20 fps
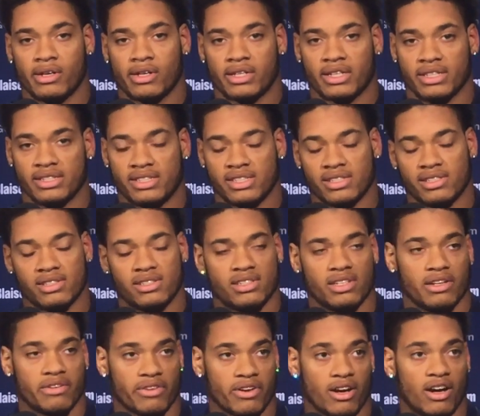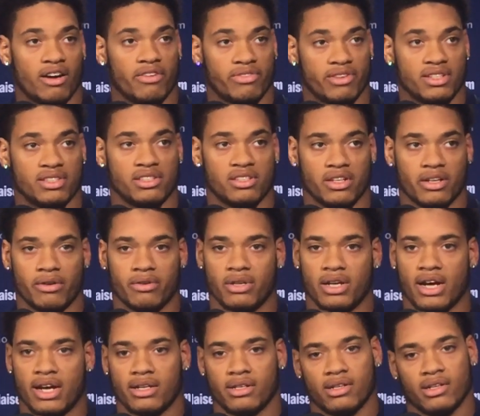the consistency of their offense, you know,
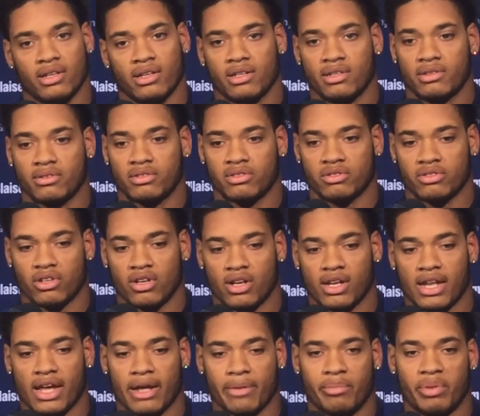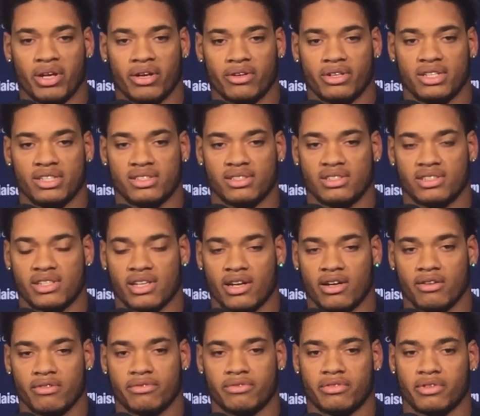not drawing a lot of penalties and
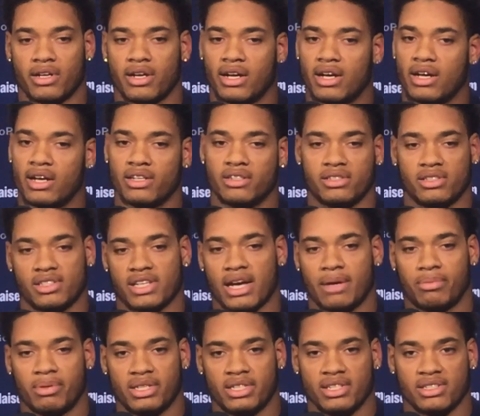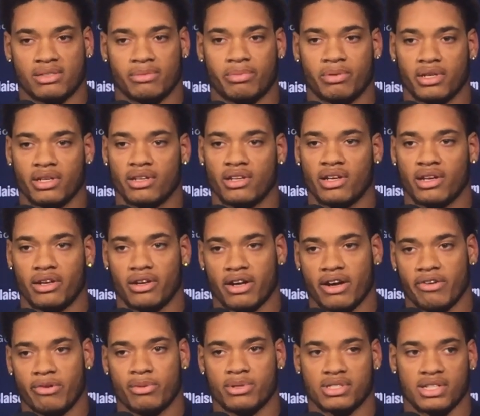stuff, uh, you just got to play discipline. You know,
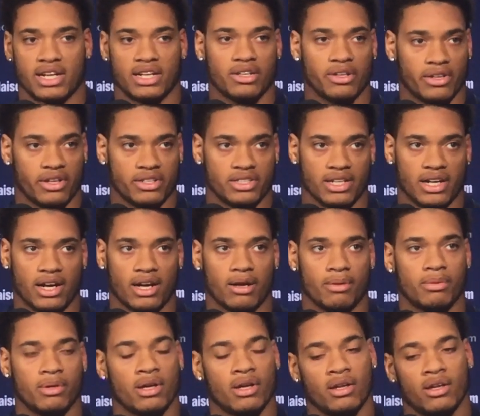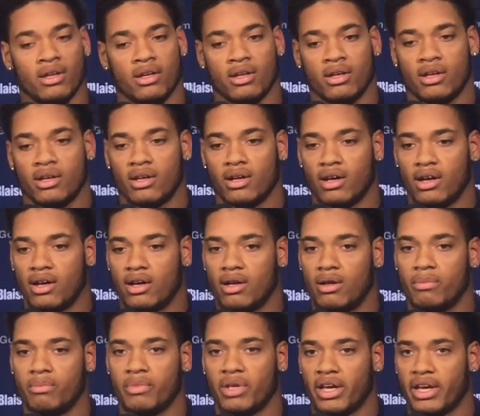everyone's got to do their job
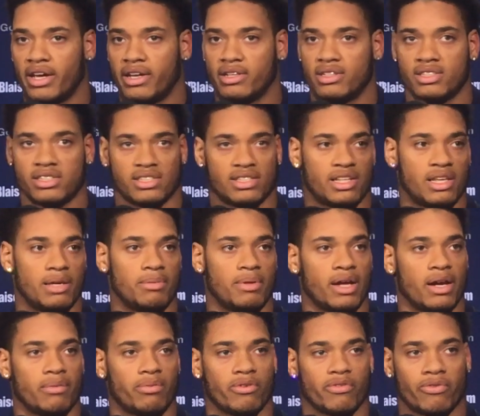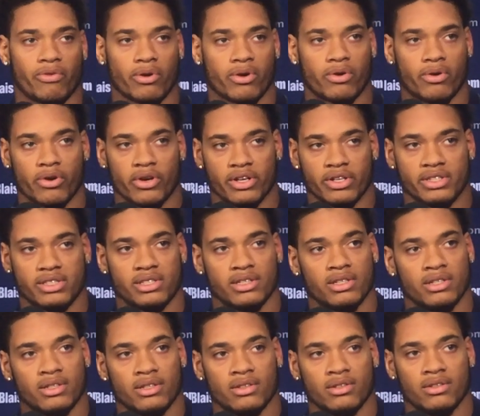um, and just to keep that up for four quarters,
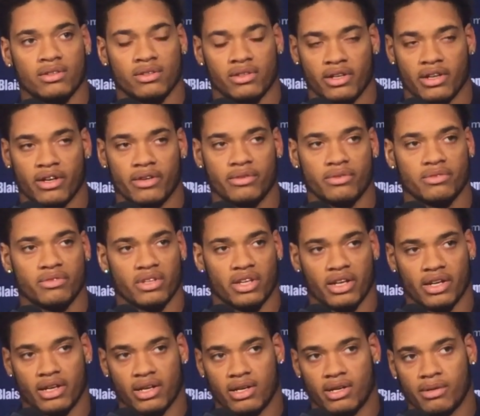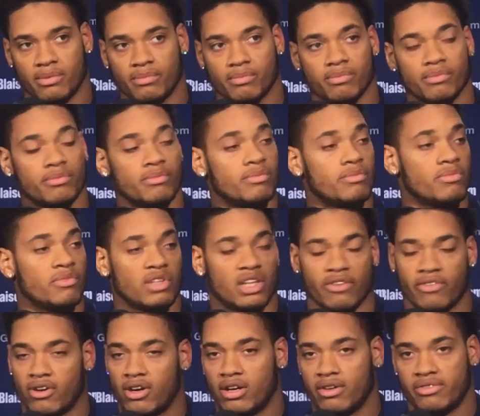you know, and um,
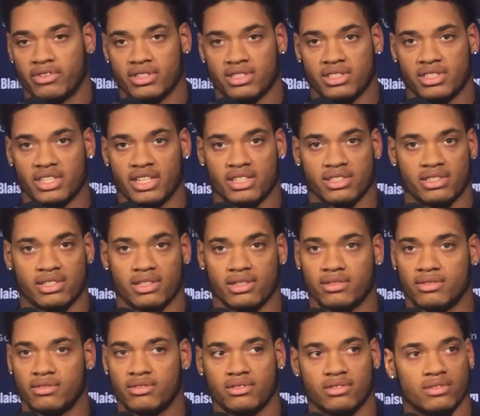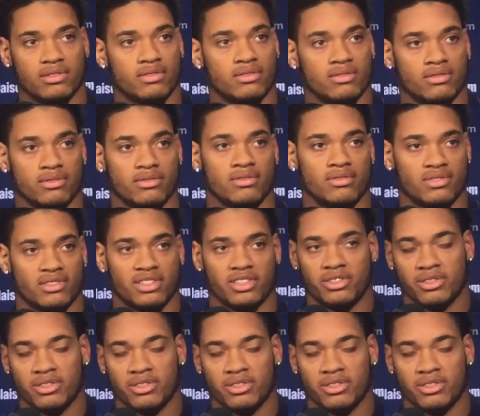give our offense a chance to to